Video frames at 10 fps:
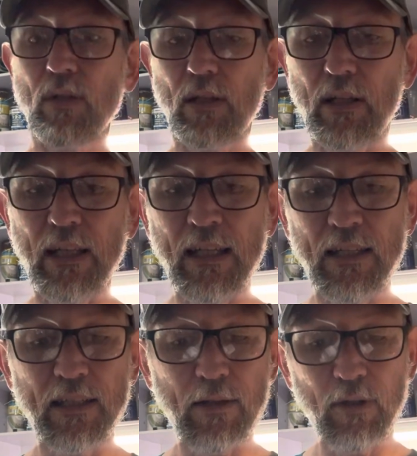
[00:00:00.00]

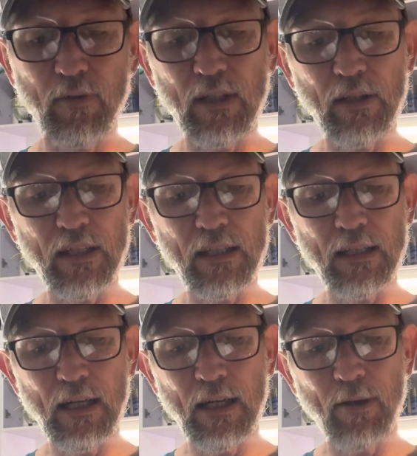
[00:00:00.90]
clean, get rid of any of
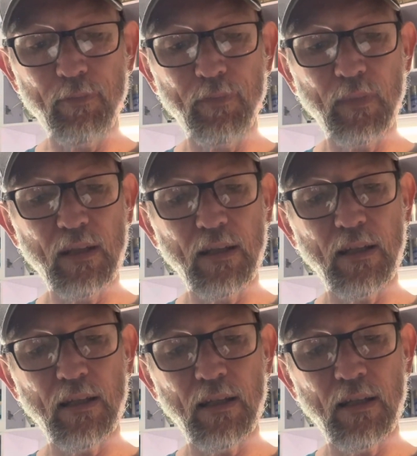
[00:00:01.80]
the
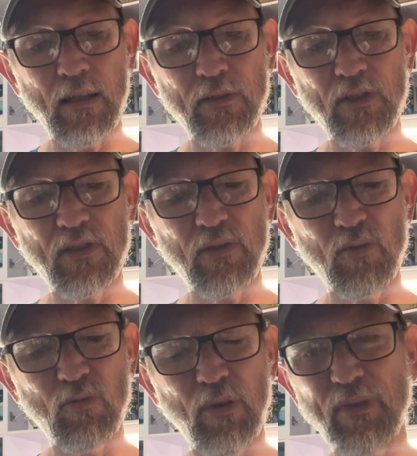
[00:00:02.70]
just
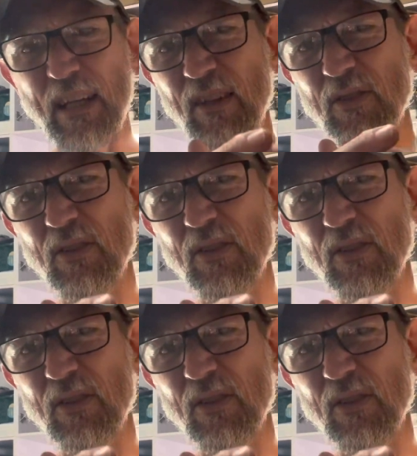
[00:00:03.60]
rough gouges,